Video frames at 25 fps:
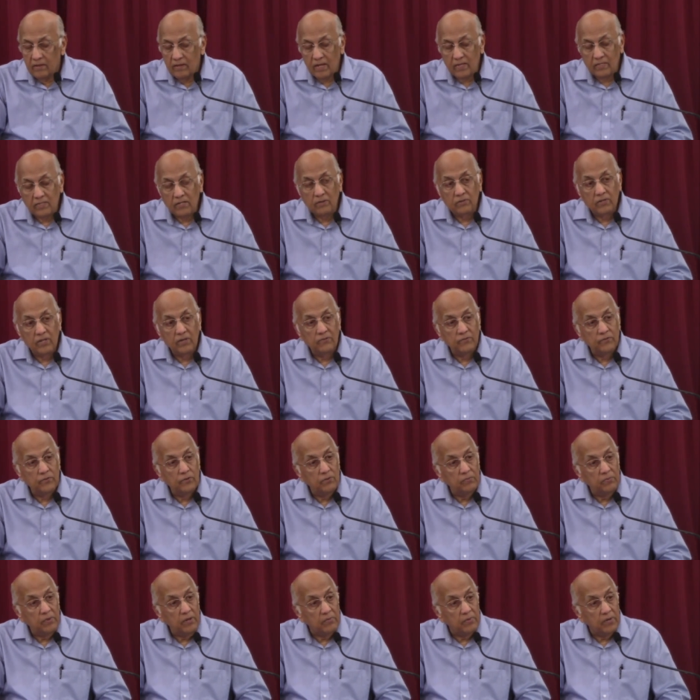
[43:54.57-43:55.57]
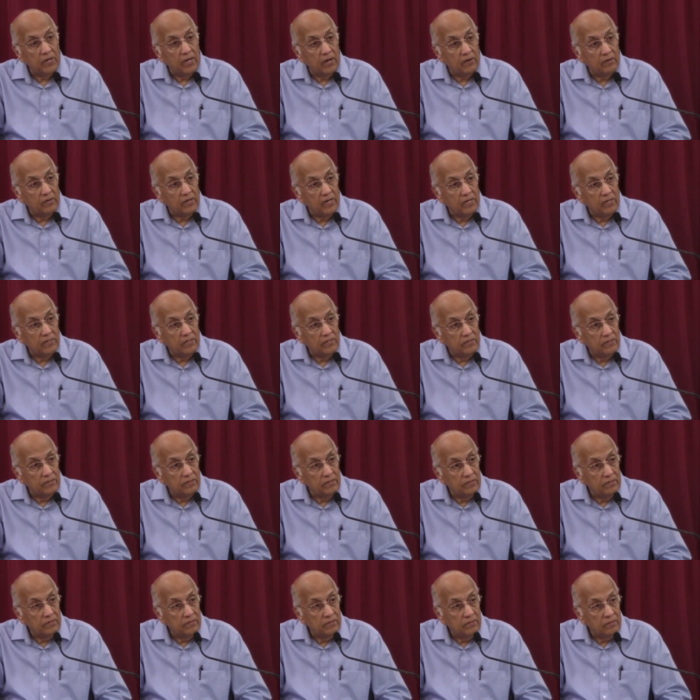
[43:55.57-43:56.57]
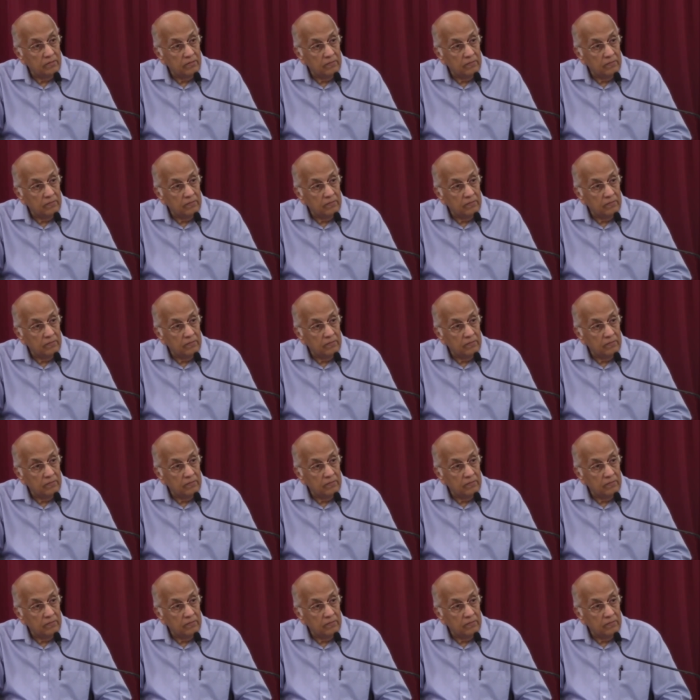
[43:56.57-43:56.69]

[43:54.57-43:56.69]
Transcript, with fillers: That's how they fool people nowadays.